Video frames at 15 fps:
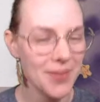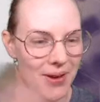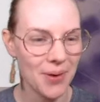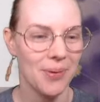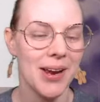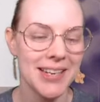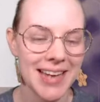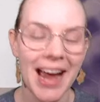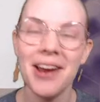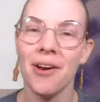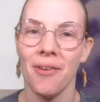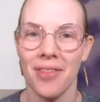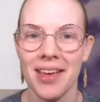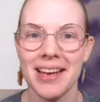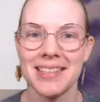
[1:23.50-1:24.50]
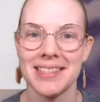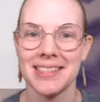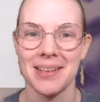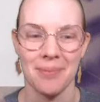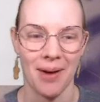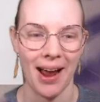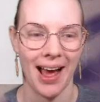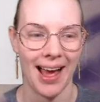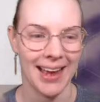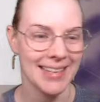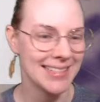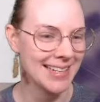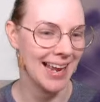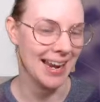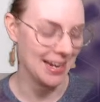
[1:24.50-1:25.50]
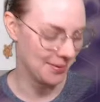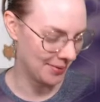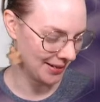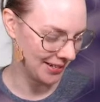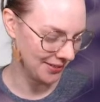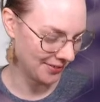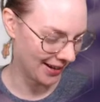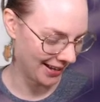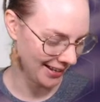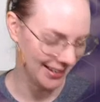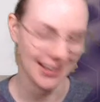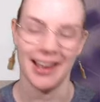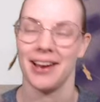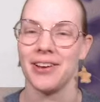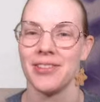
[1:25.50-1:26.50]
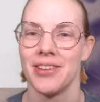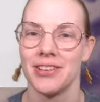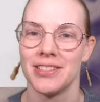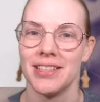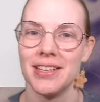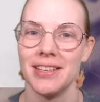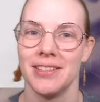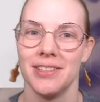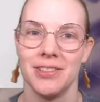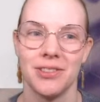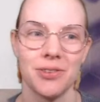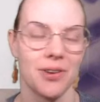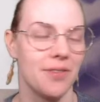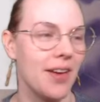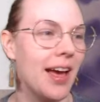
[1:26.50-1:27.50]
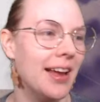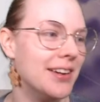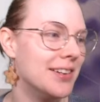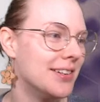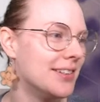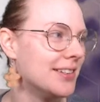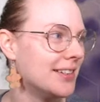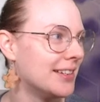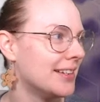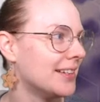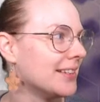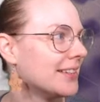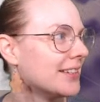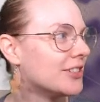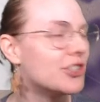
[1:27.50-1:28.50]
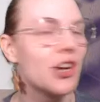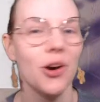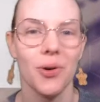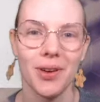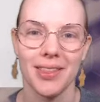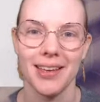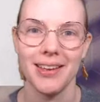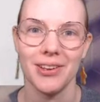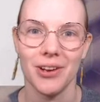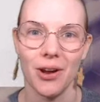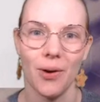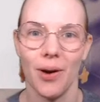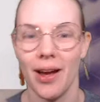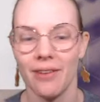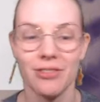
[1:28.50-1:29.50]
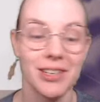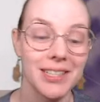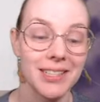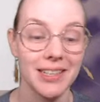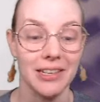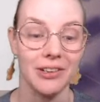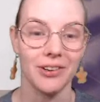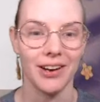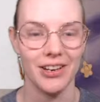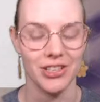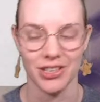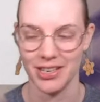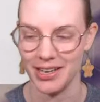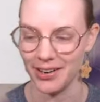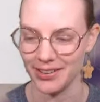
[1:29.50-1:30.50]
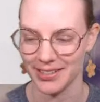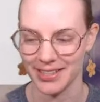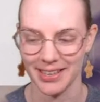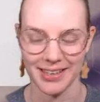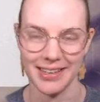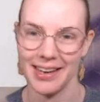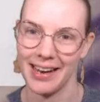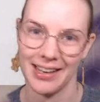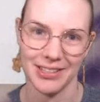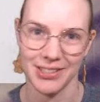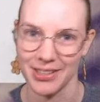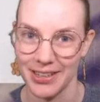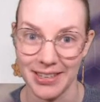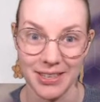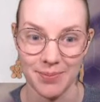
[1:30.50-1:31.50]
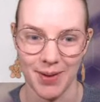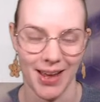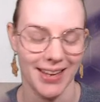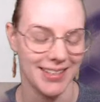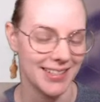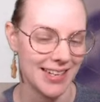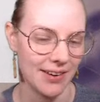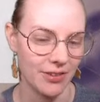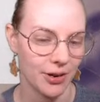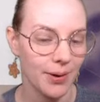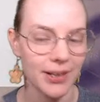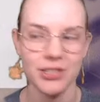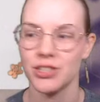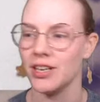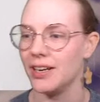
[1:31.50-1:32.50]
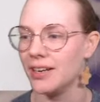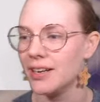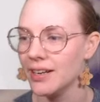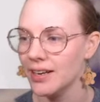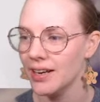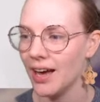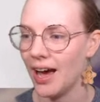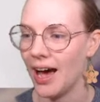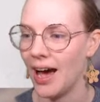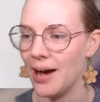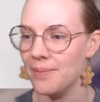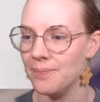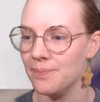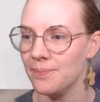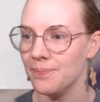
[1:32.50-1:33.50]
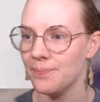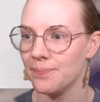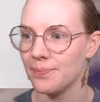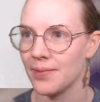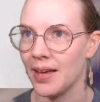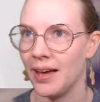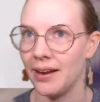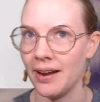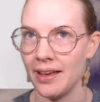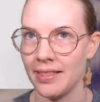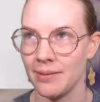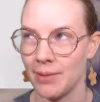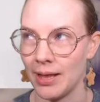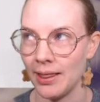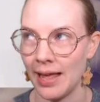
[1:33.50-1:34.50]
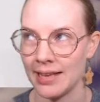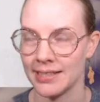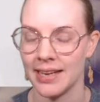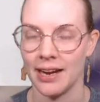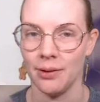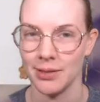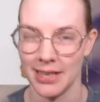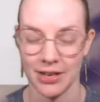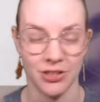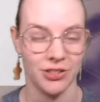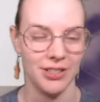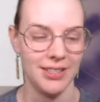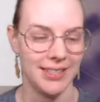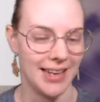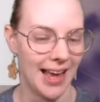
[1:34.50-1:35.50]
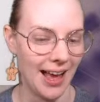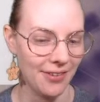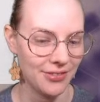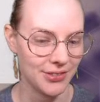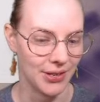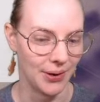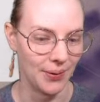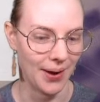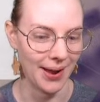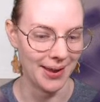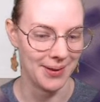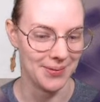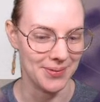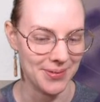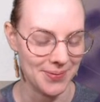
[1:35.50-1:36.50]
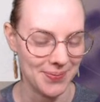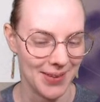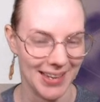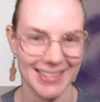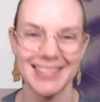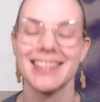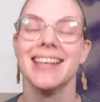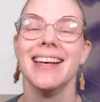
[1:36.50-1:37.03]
which I don't think is a surprise to anybody, right? There's a sort of the joke that, you know, every senior engineer is going to answer "it depends" to every question. And I think my last title is actually staff, so yes,